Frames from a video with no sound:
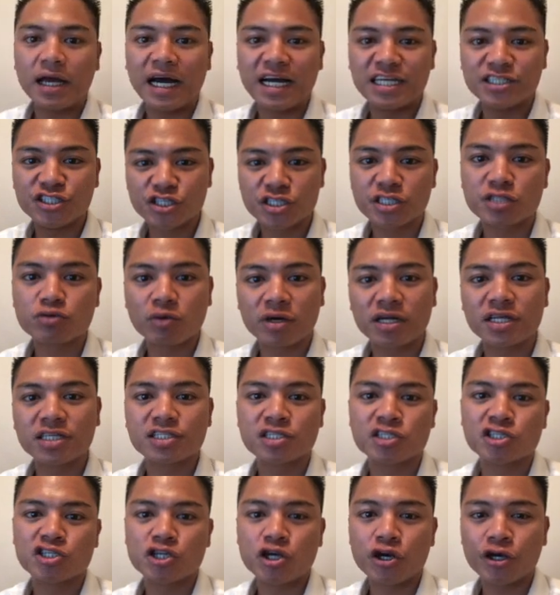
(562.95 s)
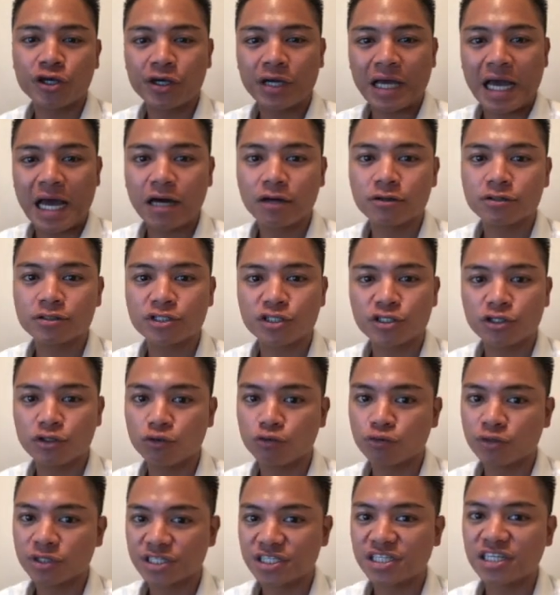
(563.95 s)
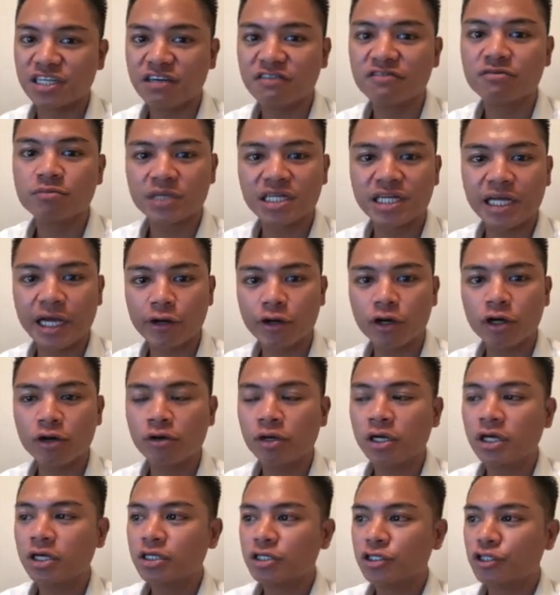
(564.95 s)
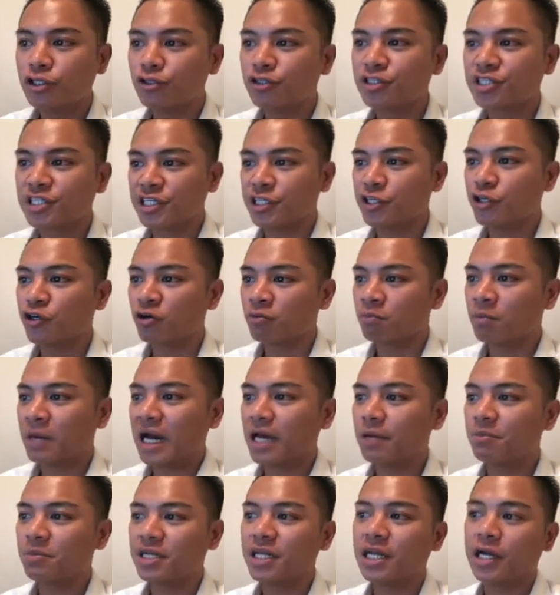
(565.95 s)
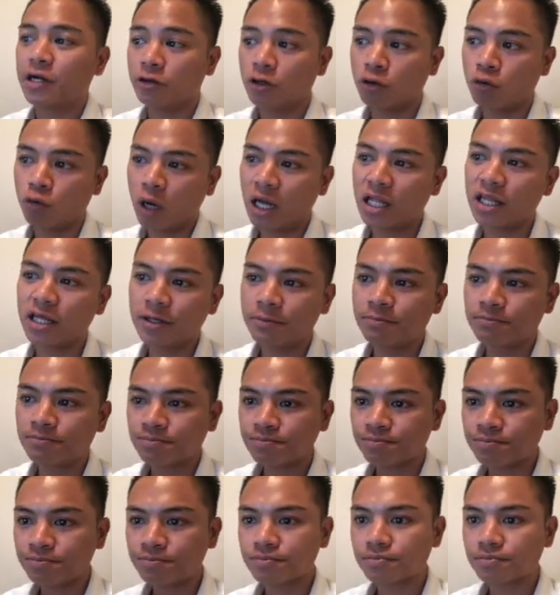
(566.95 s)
I just wanted to show you how to receive Monero using your My Monero wallet.